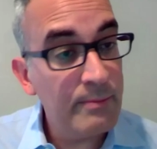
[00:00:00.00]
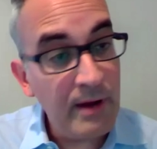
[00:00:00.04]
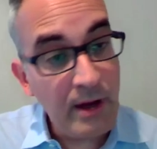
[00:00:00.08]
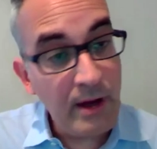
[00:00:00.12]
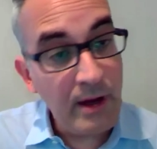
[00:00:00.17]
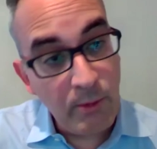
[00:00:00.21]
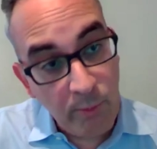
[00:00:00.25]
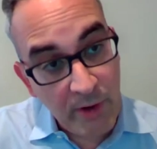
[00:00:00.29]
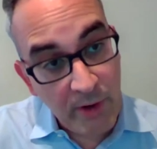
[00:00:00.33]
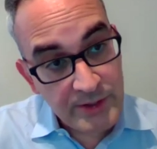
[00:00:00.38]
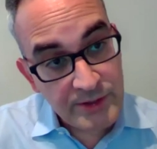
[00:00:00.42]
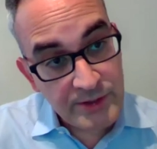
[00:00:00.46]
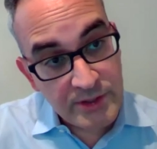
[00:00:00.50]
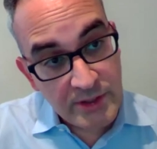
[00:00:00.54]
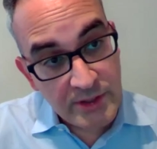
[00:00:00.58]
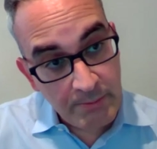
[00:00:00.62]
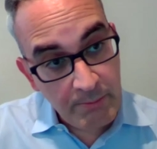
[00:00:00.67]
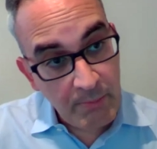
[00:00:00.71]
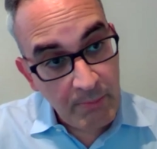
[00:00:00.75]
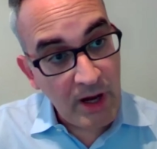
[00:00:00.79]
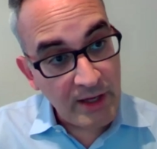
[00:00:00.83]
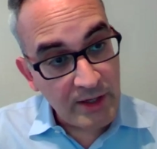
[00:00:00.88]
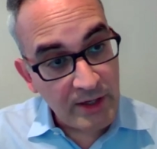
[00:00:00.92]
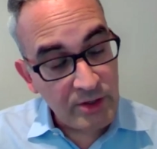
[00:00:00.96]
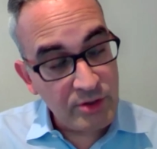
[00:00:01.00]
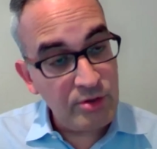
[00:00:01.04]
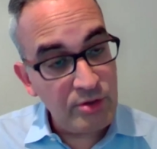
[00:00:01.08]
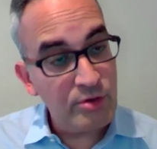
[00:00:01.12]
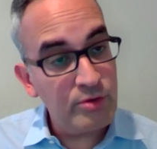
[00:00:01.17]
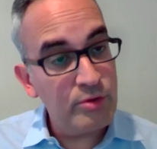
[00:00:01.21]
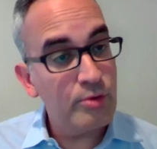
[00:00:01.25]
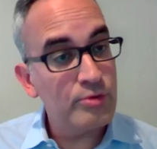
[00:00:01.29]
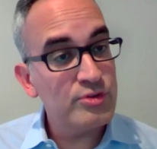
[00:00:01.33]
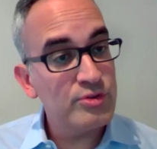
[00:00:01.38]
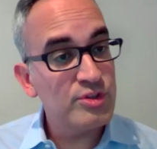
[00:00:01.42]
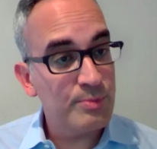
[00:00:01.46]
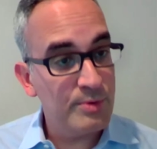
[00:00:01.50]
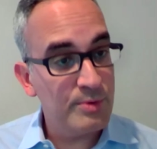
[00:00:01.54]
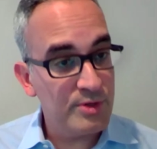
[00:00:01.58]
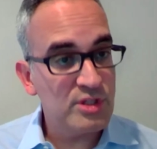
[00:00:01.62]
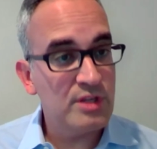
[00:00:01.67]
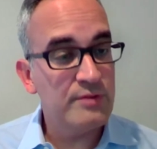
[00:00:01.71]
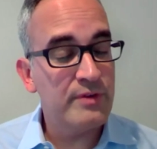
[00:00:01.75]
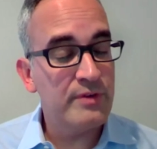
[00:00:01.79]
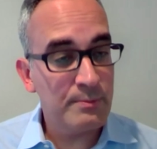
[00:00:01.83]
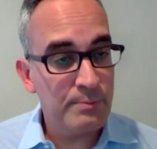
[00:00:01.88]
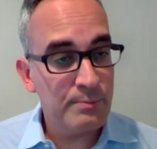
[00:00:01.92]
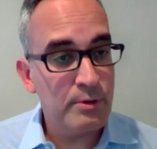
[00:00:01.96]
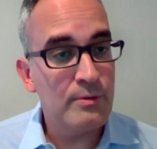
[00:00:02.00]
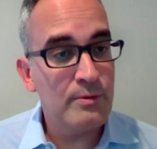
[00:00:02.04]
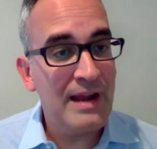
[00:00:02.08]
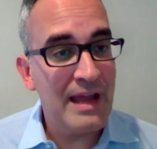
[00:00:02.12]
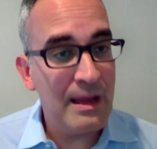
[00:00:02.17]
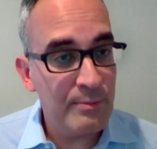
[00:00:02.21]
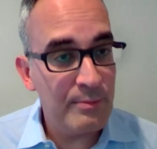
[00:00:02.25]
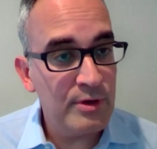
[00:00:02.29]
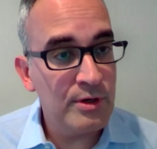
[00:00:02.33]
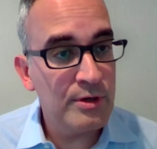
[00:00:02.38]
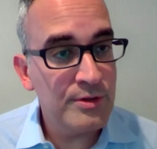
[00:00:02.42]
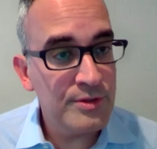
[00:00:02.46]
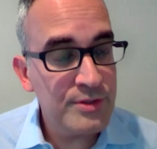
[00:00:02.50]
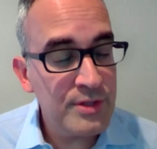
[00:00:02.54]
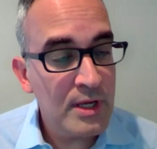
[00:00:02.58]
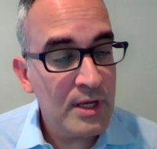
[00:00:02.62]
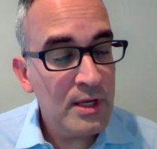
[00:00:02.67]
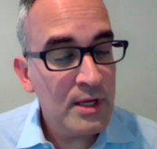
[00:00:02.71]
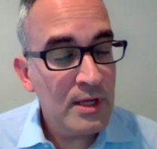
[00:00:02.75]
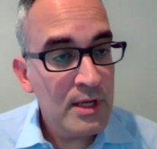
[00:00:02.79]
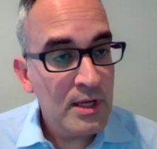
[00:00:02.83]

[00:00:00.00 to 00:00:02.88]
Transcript: about when to monitor those specific parameters,